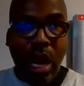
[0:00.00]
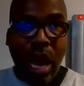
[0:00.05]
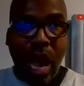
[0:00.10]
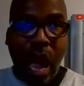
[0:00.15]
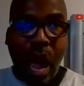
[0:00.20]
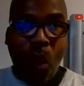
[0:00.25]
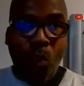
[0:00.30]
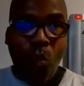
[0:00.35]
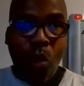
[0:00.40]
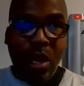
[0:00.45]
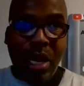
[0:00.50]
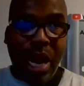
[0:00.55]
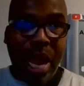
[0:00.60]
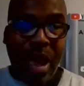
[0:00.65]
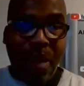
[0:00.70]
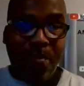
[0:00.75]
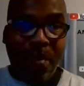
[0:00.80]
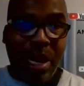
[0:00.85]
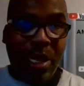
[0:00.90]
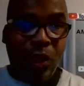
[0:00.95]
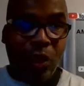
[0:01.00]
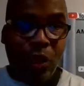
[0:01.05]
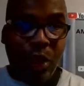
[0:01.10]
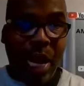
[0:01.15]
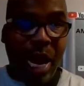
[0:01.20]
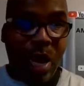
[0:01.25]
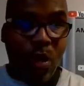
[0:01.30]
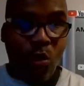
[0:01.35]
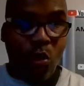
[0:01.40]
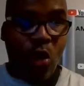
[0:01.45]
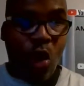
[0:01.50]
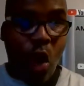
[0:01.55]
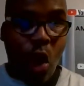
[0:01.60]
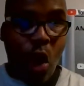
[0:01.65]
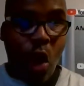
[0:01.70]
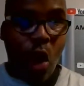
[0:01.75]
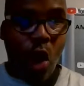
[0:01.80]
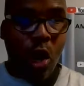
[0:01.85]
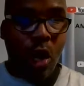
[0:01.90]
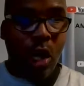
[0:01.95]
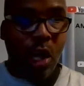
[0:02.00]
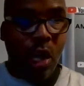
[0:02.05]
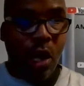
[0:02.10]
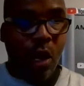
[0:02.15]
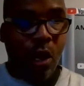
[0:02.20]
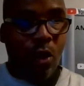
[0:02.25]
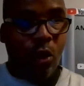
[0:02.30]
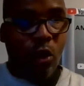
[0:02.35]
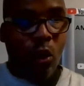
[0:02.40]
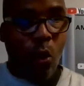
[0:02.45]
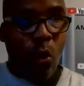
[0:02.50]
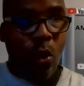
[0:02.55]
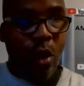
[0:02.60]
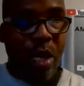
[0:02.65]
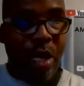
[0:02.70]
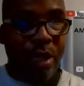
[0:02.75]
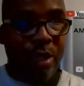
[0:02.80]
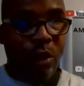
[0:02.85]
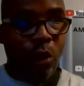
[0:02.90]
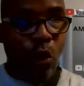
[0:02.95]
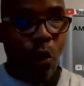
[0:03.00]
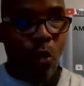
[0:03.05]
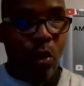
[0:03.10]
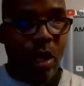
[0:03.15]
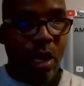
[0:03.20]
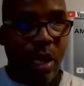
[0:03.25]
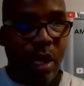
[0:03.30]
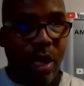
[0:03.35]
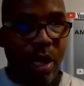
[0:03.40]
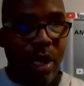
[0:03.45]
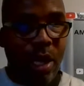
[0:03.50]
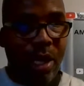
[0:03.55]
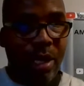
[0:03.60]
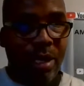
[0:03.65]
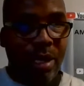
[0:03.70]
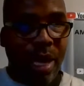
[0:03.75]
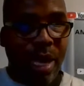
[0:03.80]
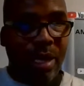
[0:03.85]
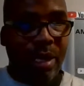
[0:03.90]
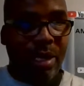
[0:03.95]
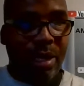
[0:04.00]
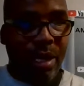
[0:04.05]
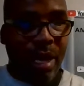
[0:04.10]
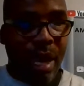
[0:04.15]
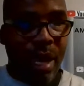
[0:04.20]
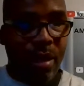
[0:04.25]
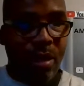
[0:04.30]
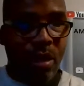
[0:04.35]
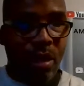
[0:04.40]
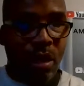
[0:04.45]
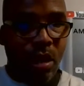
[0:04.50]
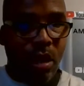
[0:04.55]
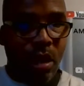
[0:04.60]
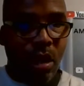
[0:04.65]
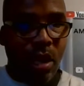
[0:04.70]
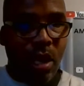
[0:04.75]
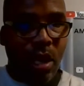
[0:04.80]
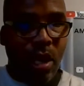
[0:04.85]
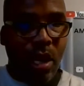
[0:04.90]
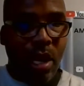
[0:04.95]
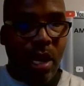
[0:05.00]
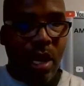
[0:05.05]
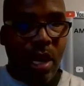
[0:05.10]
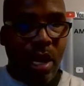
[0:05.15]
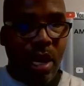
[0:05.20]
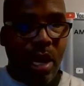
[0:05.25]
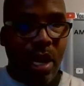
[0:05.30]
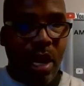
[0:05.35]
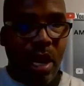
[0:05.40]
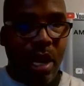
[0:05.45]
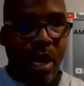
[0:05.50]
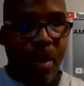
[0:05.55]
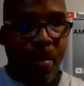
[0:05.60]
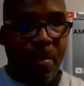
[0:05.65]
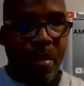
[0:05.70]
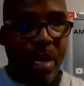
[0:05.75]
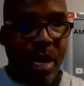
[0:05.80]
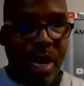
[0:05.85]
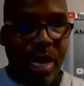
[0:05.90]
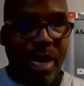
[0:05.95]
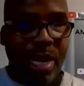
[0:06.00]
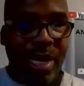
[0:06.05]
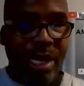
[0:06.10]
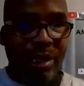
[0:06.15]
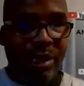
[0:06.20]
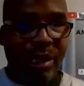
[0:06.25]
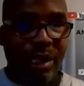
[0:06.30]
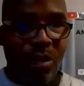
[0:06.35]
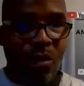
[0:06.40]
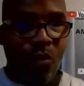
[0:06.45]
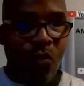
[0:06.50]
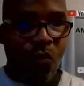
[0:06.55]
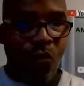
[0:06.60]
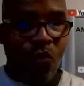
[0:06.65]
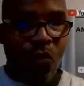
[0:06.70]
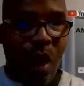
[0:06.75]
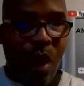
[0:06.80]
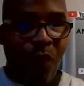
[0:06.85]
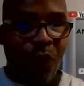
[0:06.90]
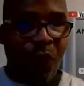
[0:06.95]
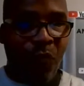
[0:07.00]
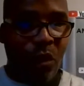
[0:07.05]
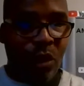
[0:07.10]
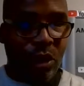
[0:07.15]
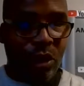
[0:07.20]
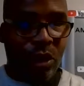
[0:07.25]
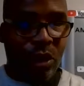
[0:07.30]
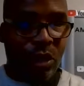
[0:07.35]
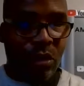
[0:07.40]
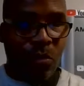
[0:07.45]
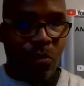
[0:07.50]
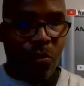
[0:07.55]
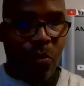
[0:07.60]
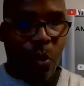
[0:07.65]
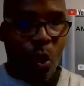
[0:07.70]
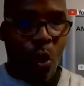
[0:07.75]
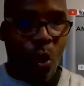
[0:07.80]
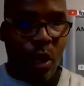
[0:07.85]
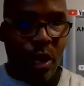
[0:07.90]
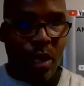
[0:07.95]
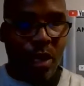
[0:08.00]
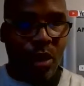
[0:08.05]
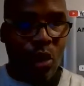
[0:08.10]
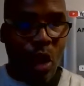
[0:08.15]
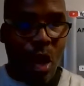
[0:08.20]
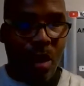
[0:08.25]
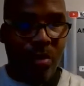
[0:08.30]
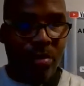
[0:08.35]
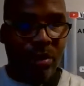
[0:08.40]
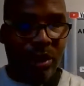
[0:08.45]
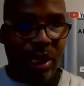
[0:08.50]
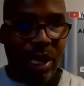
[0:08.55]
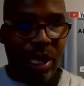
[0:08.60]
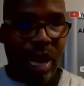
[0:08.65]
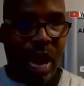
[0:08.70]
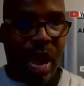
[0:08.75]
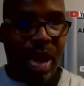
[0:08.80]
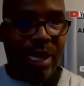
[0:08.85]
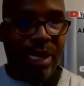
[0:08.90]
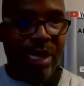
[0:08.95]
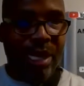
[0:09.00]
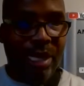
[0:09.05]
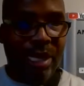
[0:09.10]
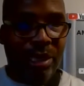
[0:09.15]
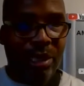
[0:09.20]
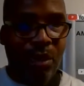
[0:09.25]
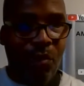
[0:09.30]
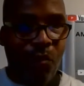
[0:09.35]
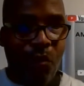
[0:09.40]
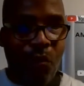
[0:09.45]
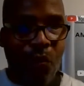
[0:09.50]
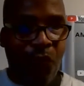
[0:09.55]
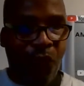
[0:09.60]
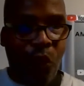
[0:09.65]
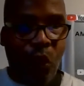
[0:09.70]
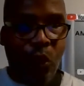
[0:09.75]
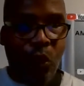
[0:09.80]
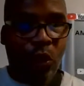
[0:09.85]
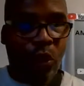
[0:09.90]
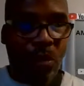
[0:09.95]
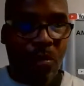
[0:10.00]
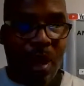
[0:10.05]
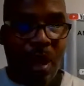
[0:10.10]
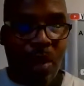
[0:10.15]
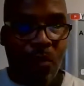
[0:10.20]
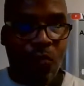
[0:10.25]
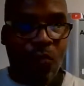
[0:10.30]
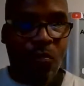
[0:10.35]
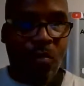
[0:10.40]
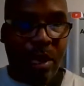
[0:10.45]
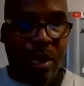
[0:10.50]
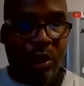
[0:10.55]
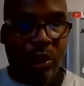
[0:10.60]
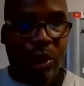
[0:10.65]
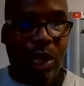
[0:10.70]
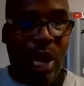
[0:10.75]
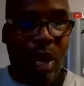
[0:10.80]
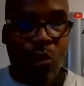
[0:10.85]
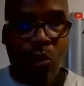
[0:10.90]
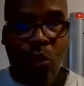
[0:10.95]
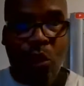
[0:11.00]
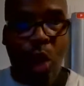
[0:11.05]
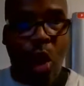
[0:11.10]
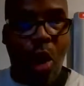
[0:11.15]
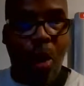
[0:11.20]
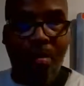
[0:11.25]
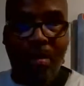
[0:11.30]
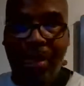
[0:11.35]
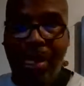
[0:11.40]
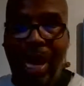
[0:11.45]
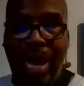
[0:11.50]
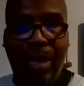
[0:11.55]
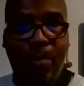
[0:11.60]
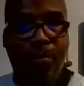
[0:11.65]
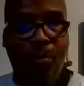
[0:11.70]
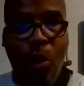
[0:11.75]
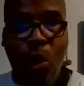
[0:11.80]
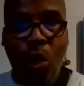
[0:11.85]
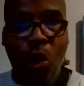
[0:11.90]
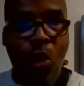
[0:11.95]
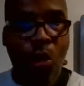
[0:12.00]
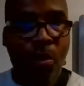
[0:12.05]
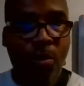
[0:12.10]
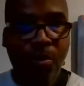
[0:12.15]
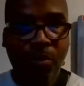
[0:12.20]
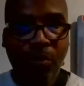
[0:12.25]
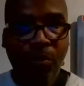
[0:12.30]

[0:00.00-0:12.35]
I want to have my channel car so that it'll be an easy reference point. You know what I'm saying? I could easily refer to my channel car and be like, boom,